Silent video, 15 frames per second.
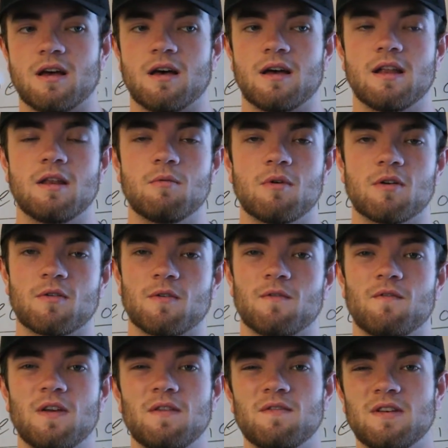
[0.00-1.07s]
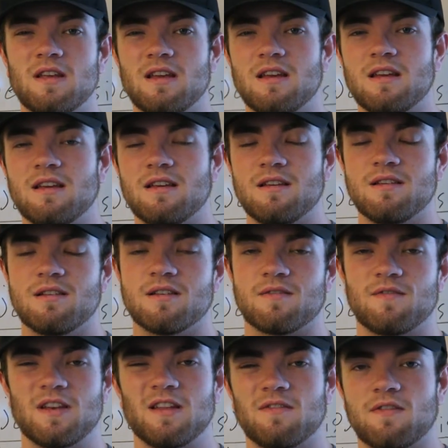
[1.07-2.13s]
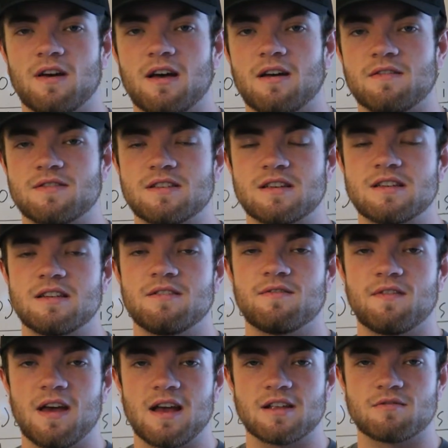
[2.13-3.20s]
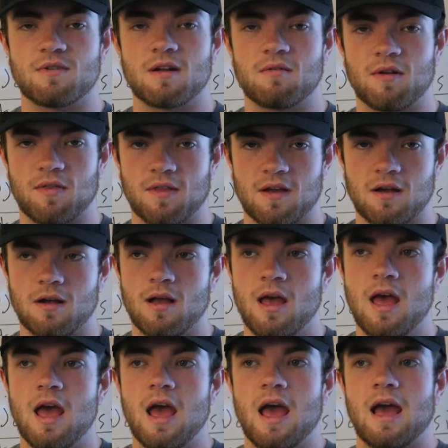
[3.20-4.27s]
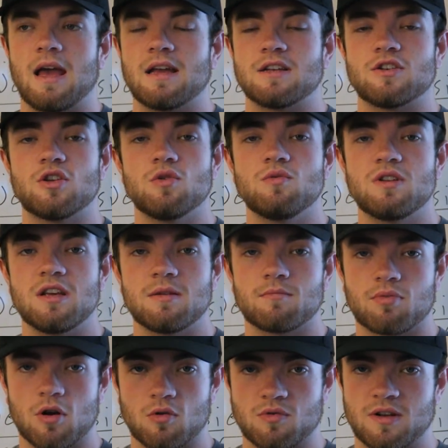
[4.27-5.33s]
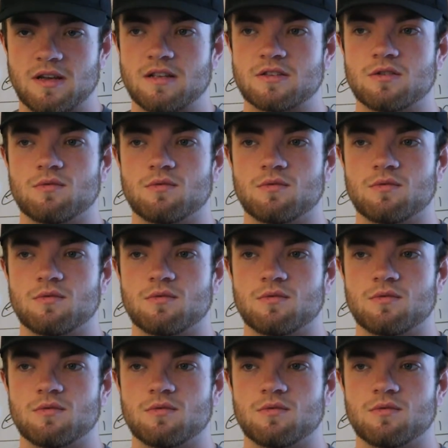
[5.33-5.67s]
uh, anywhere from 50 to 55, 60 fats, right around there, and 210 protein.